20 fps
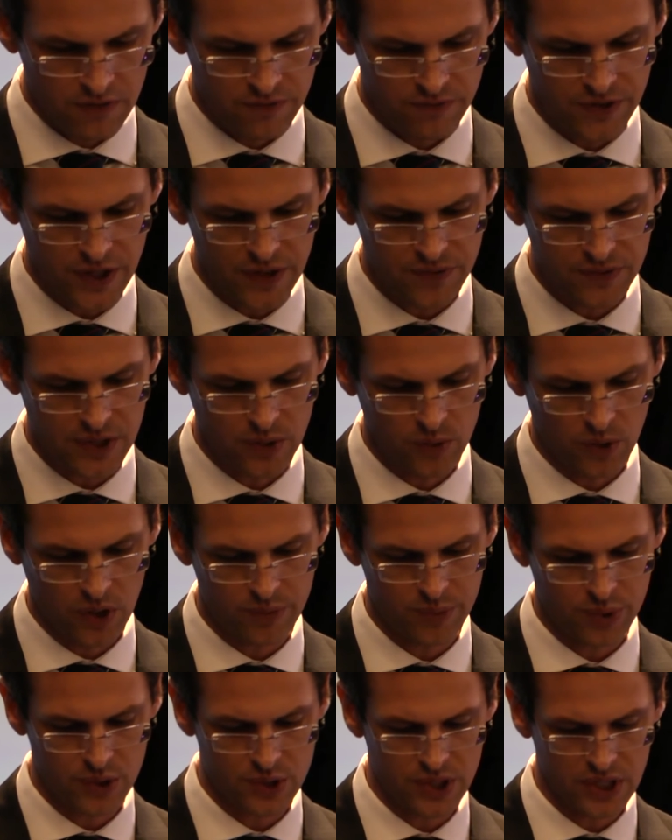
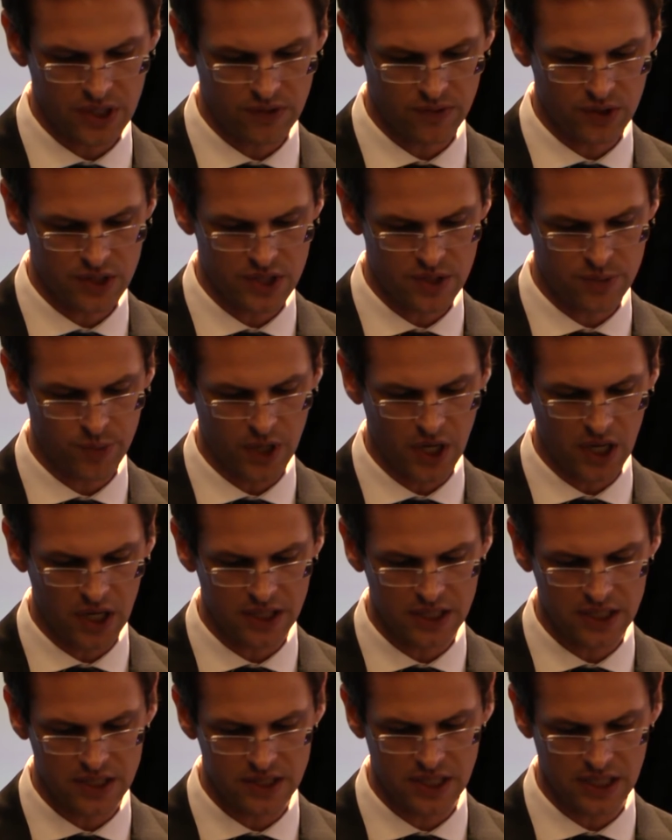51% of
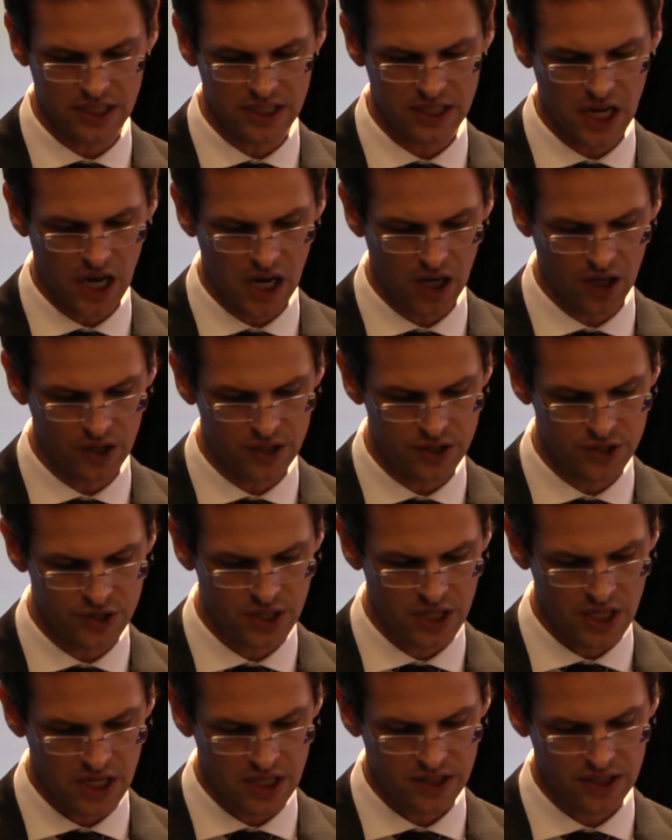respondents acknowledge